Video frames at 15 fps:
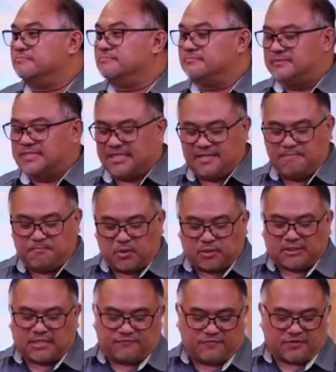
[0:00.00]
That's
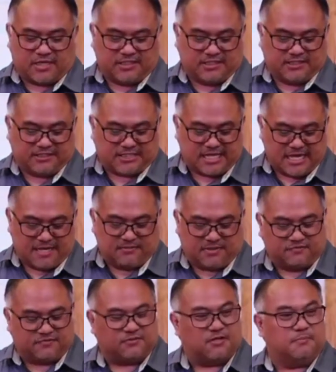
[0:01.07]
important for us in times of
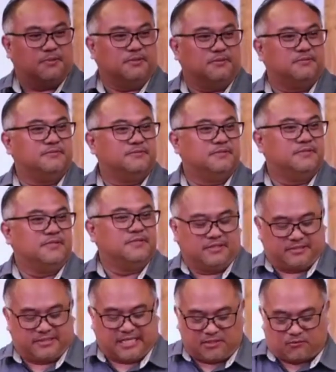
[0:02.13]
trouble.
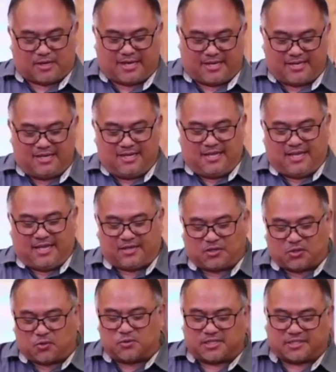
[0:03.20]
That's why in
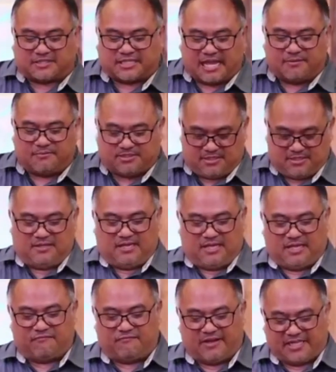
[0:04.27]
crucial times,
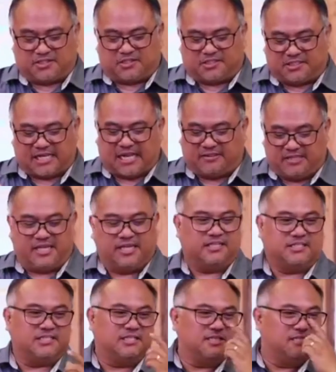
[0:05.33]
investors like
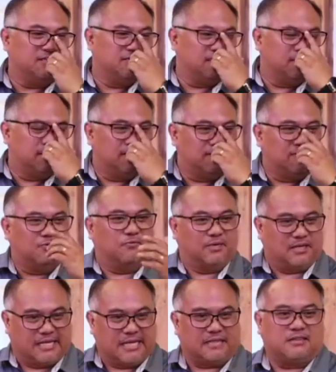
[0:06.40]
these will
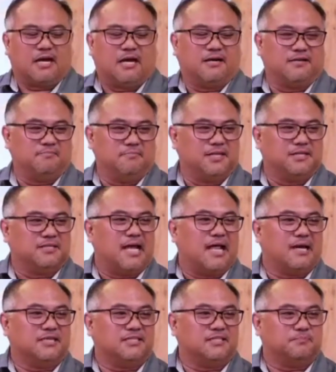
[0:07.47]
get $100 million
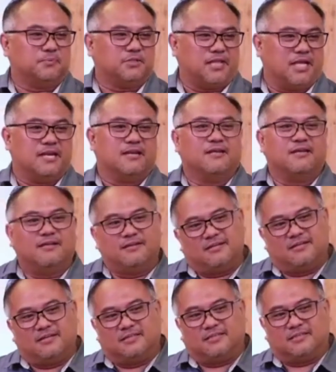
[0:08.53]
to put in.
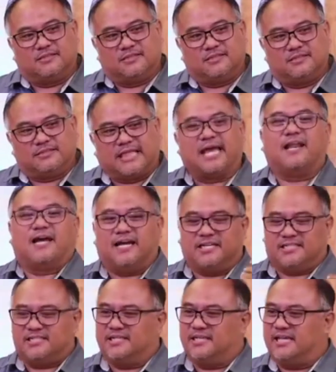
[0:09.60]
Tell
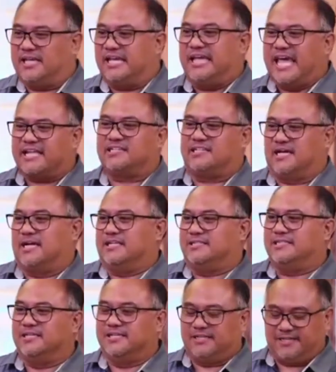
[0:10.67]
us, he gets us.